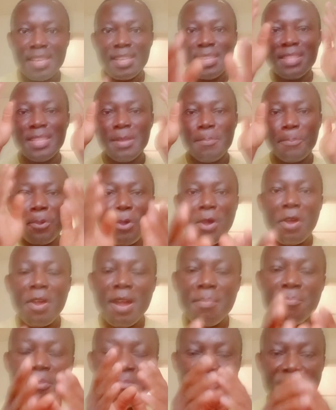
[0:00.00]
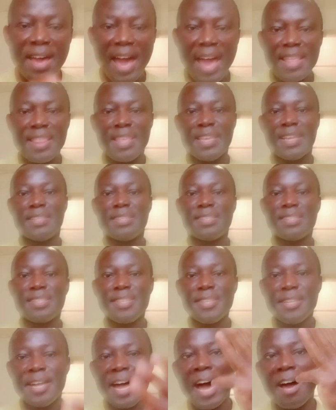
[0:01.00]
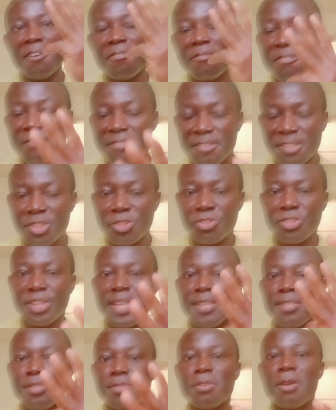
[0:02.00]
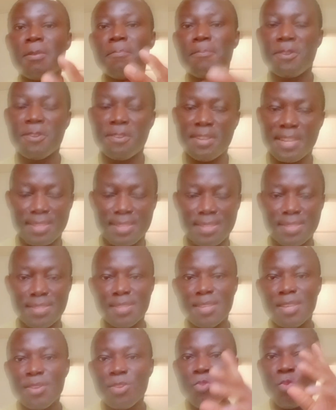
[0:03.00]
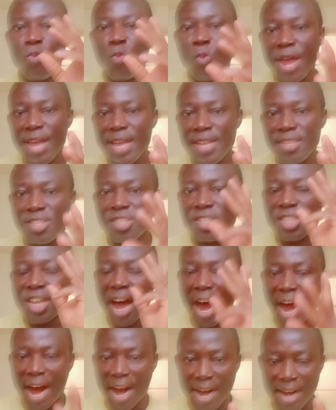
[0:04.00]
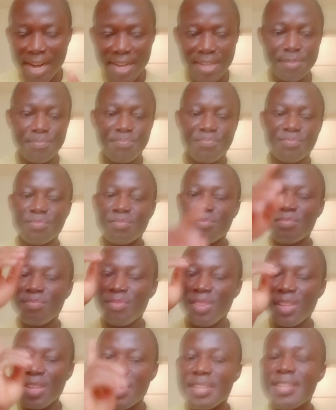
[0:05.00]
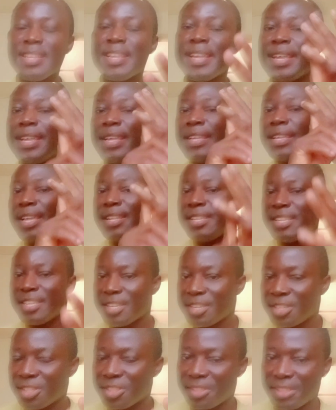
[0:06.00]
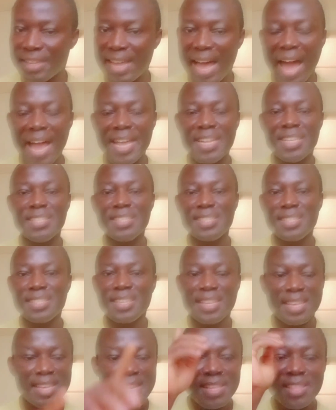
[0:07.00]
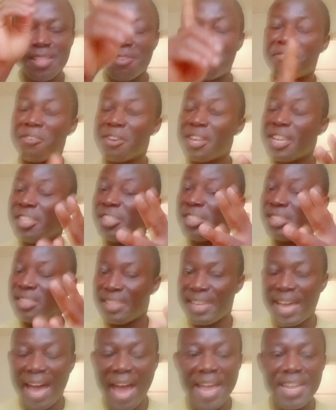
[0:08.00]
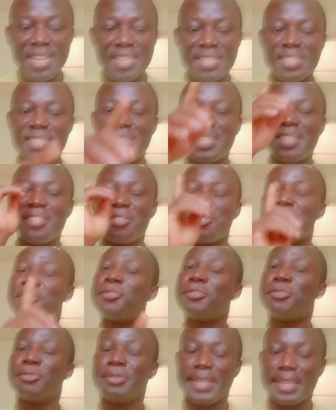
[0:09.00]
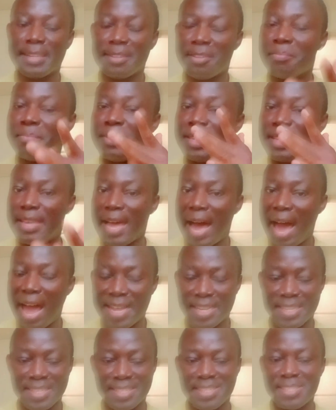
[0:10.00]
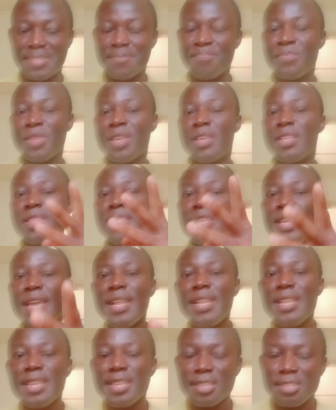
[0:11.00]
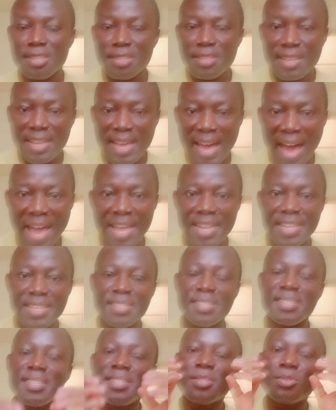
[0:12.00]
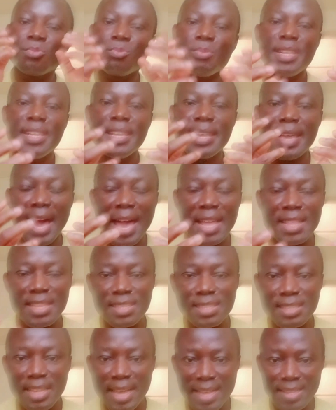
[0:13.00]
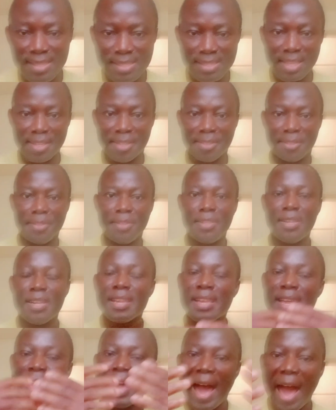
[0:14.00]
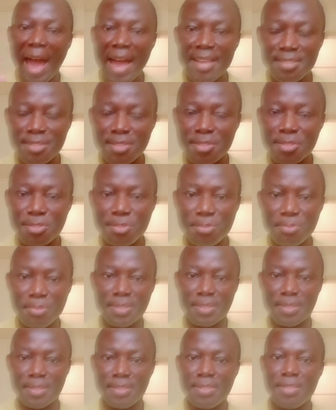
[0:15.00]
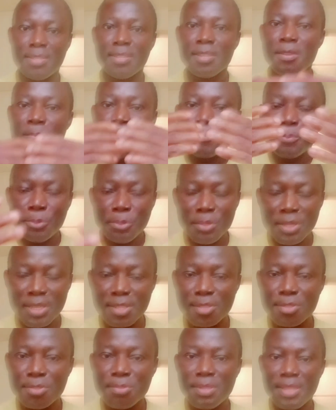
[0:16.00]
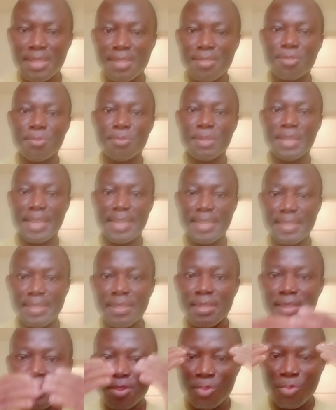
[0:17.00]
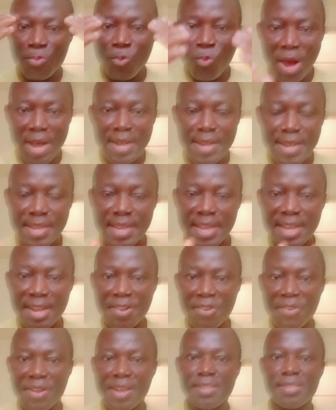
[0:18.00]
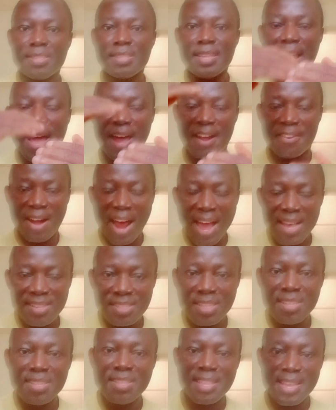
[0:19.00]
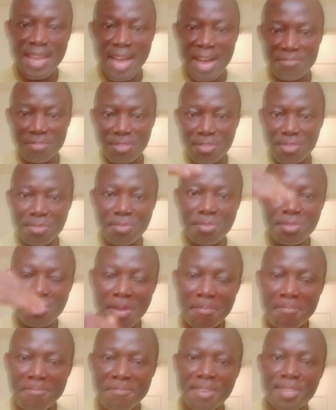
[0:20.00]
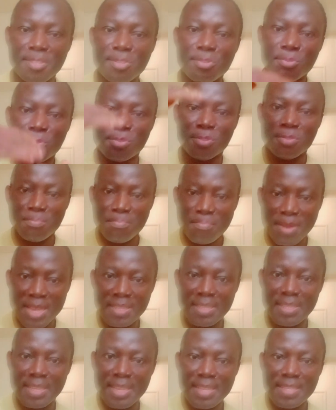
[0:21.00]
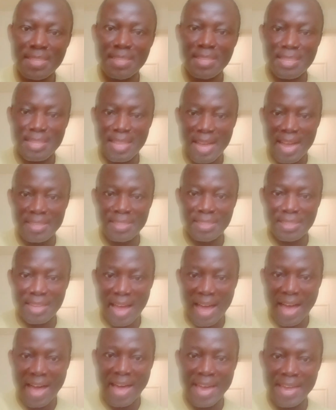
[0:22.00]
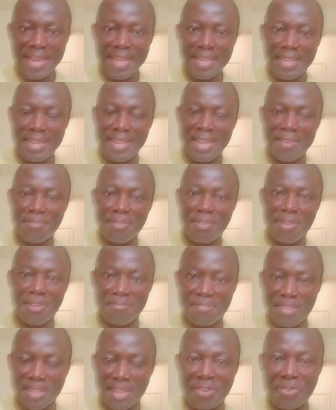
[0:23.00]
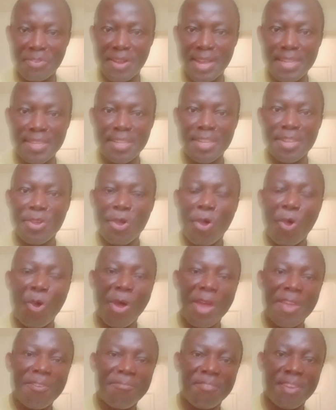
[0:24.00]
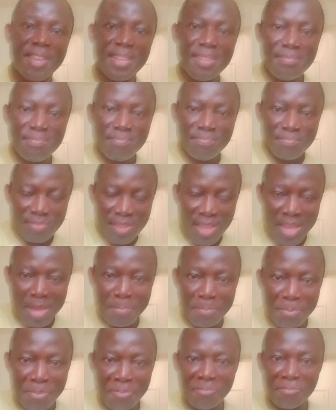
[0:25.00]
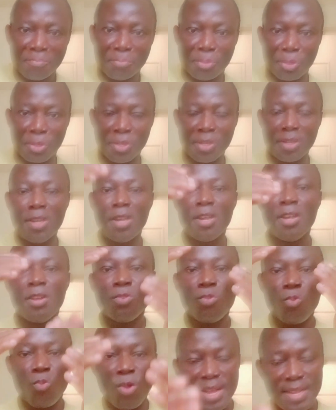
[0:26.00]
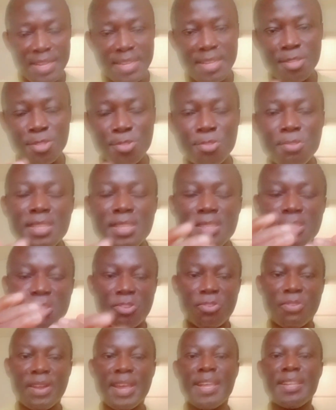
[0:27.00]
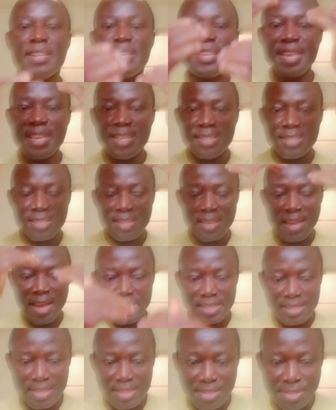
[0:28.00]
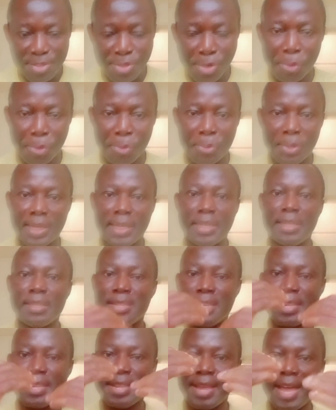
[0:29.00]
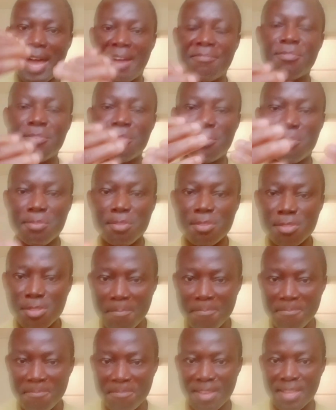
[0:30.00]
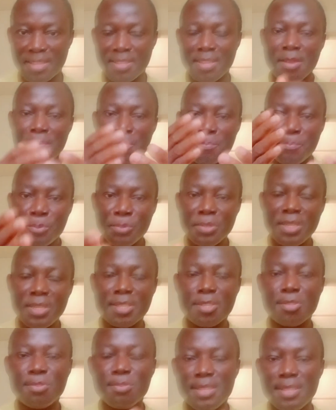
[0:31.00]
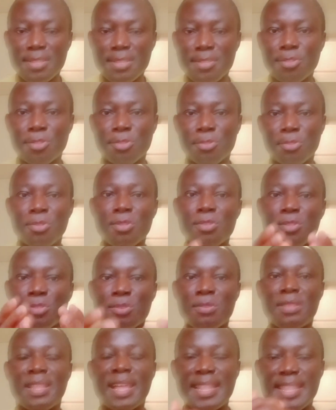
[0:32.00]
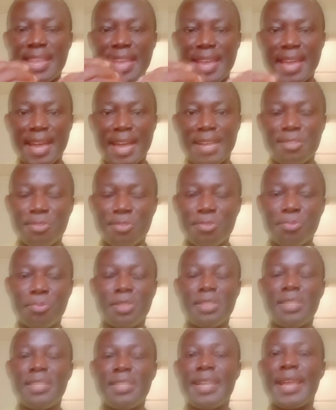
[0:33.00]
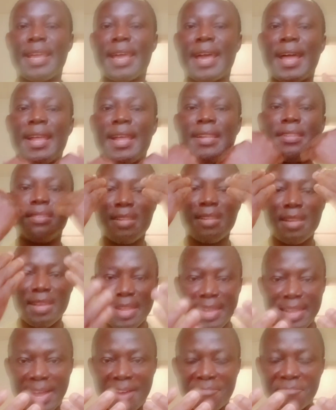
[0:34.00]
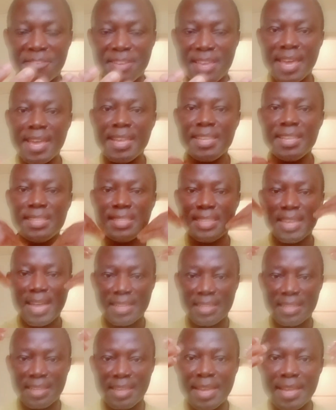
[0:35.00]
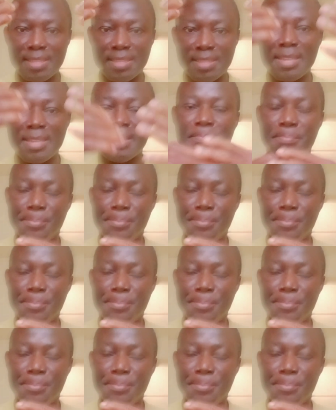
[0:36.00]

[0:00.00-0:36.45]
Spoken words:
The program of guidance still have three subunits, which are the educational guidance, the vocational guidance, and the socioeconomic guidance. The educational guidance is when a guidance counselor guides the students, put the students together. When their grades are rising, they have to do something to maintain that high level of the grade or even improve more. When the student grade is getting lower, they have to do something, put the students through so that they can do what they can navigate and get a